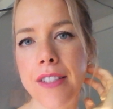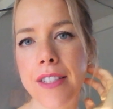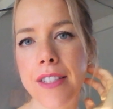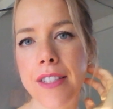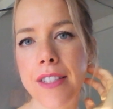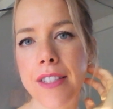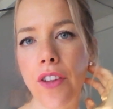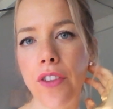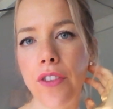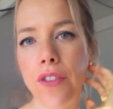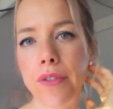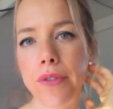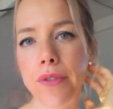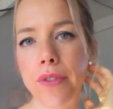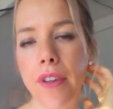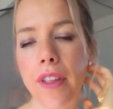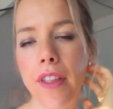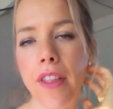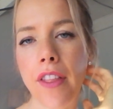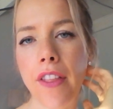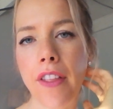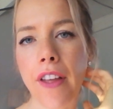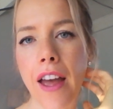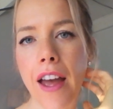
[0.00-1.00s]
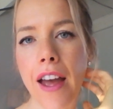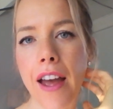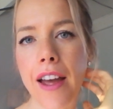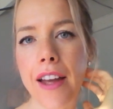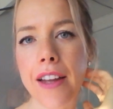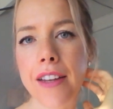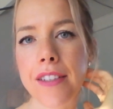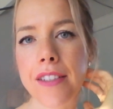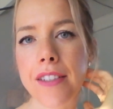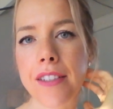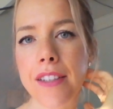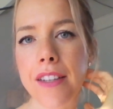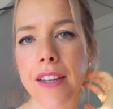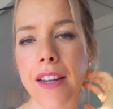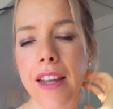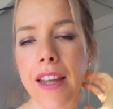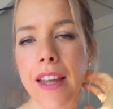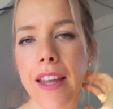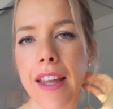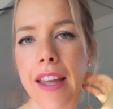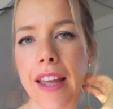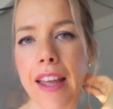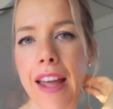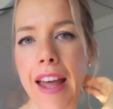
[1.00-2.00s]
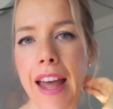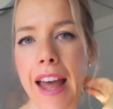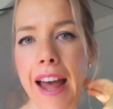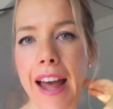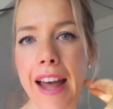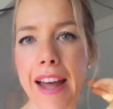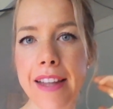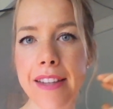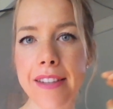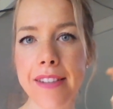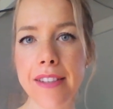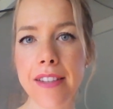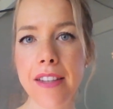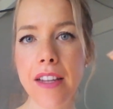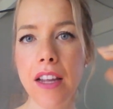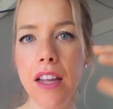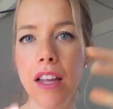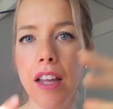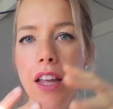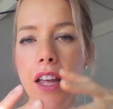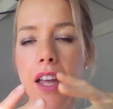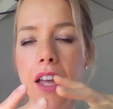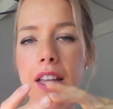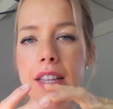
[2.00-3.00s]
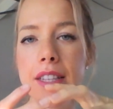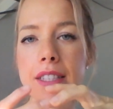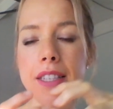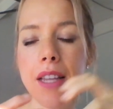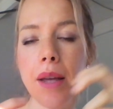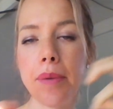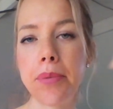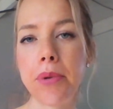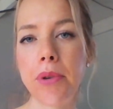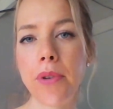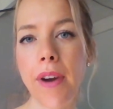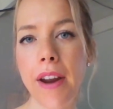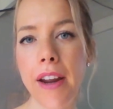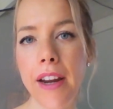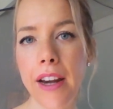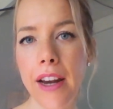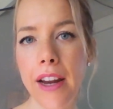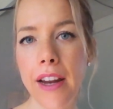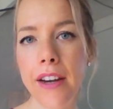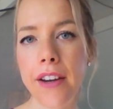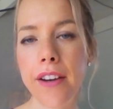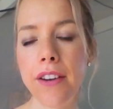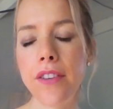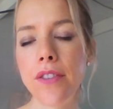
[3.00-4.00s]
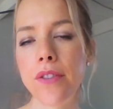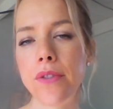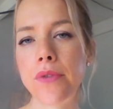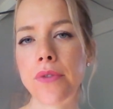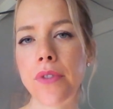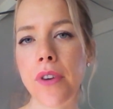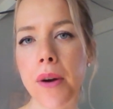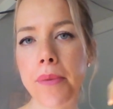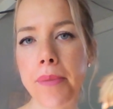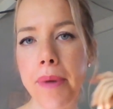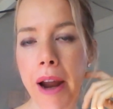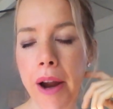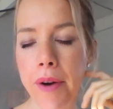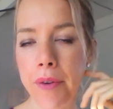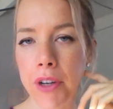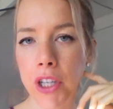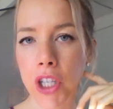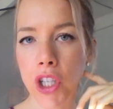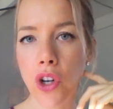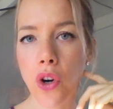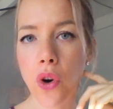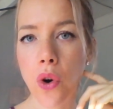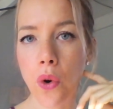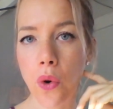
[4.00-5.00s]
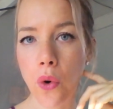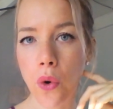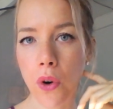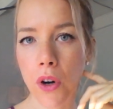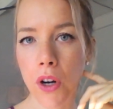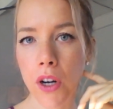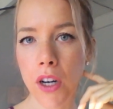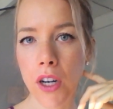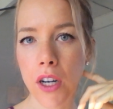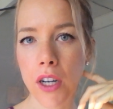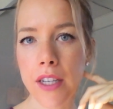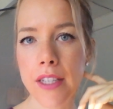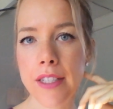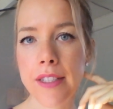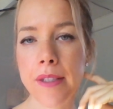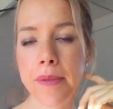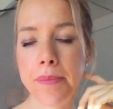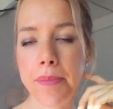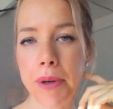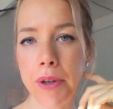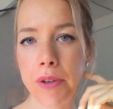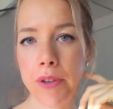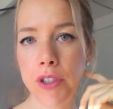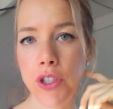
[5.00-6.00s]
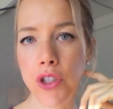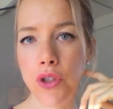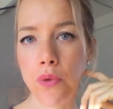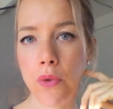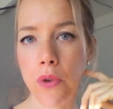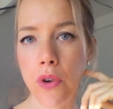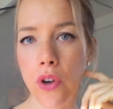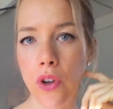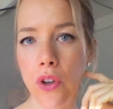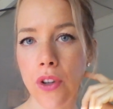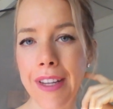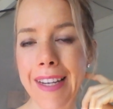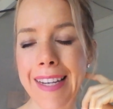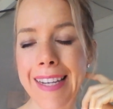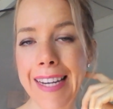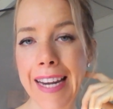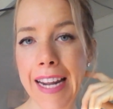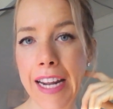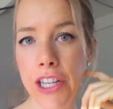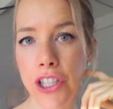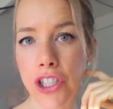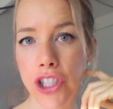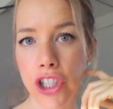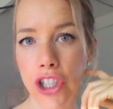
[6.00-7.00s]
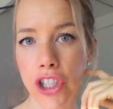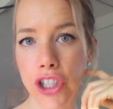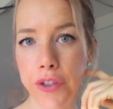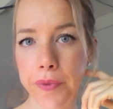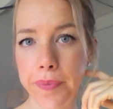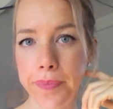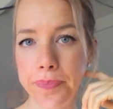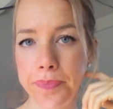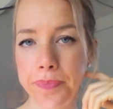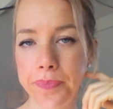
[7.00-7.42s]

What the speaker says: self that has separated from our core spiritual nature.